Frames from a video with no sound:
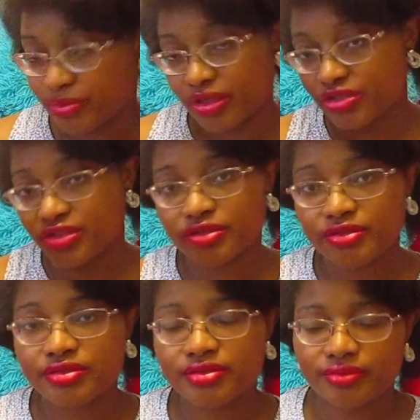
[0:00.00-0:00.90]

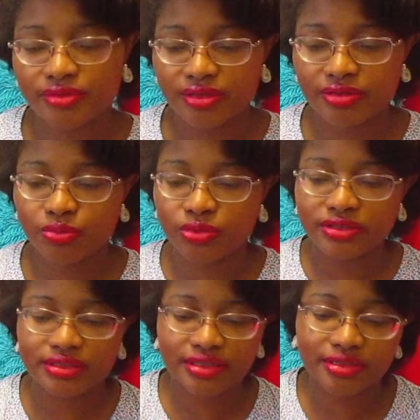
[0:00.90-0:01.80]
brushes, the
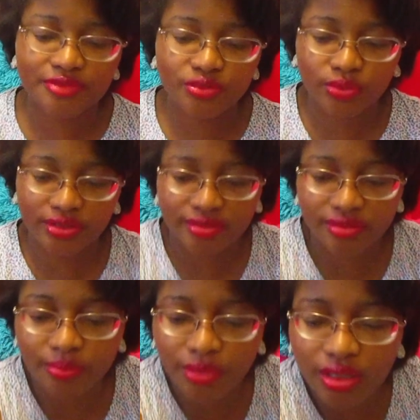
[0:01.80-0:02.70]
one that comes with
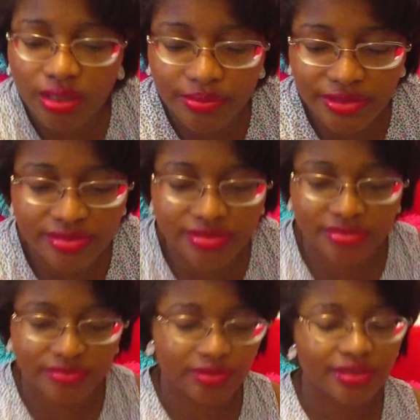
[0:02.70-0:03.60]
the balm
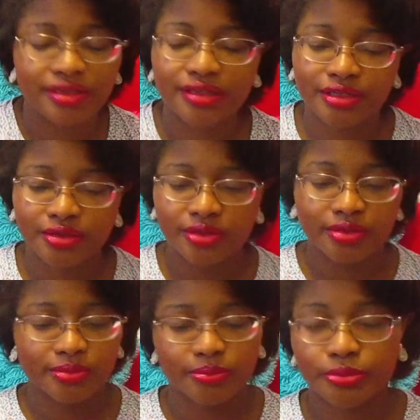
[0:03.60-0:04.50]
is
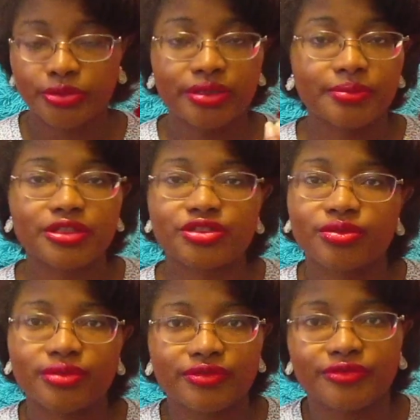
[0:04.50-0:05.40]
pretty much
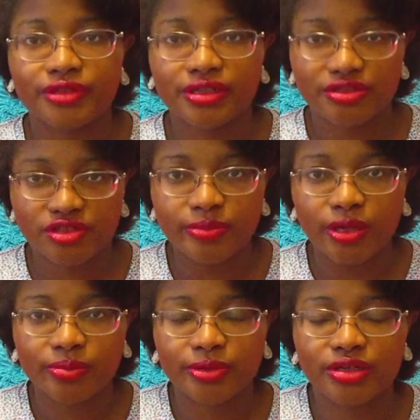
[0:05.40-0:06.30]
only for like a
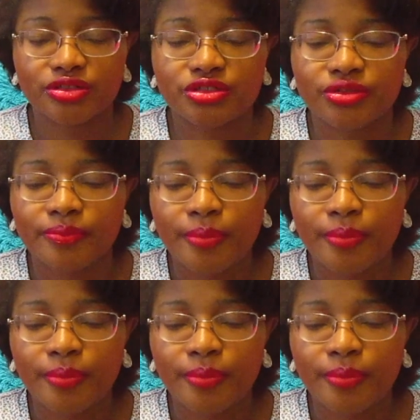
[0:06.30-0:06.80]
small brush.